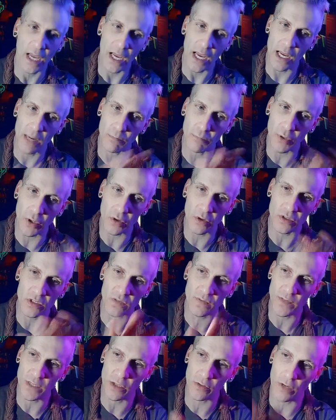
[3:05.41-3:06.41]
And Burns
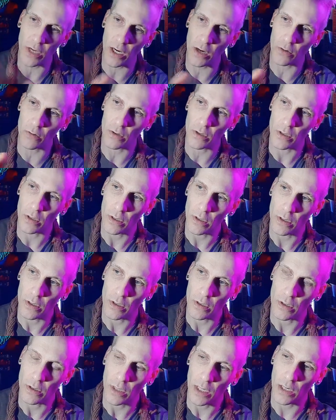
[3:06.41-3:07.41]
figured out
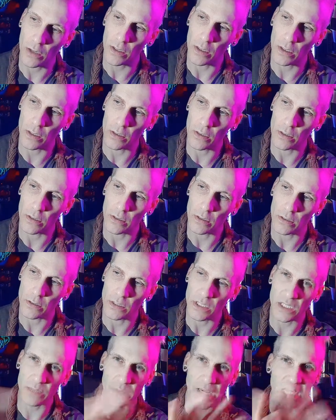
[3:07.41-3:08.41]
how to
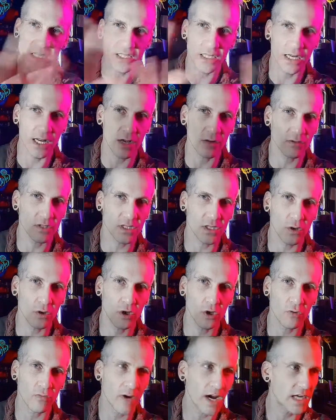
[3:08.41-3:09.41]
space it out so
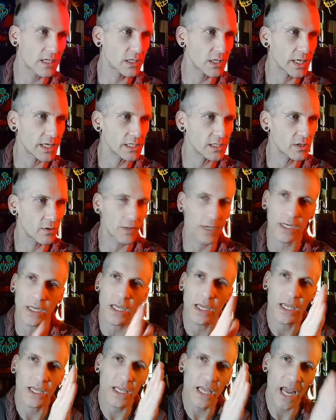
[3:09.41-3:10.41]
correctly so that
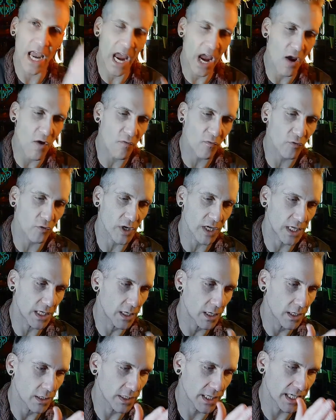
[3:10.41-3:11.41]
every
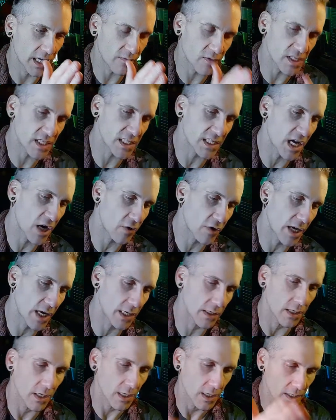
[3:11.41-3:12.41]
snare
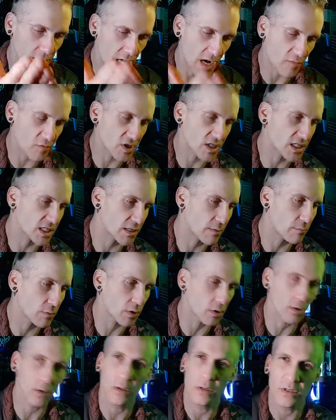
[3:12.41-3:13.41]
hit, every
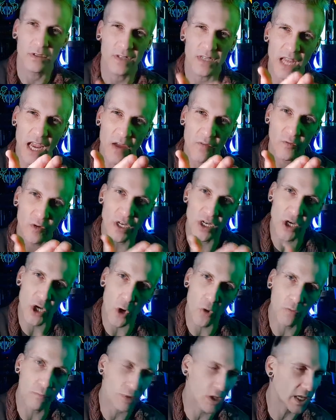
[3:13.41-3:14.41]
cymbal, every
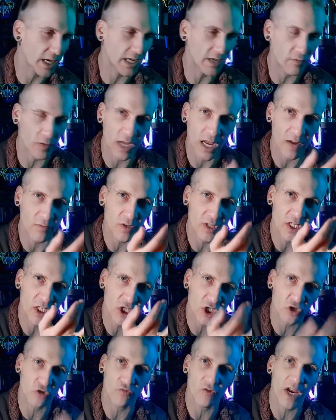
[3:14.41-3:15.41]
note played, every
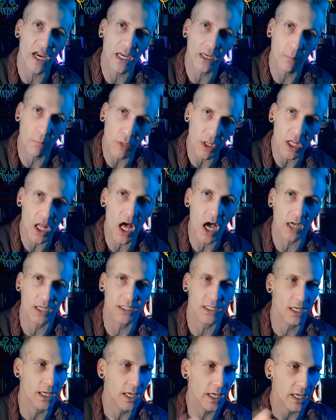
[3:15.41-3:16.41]
string
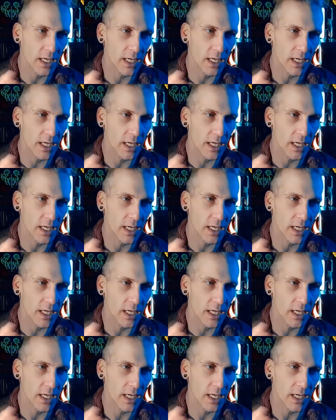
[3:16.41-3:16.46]
plucked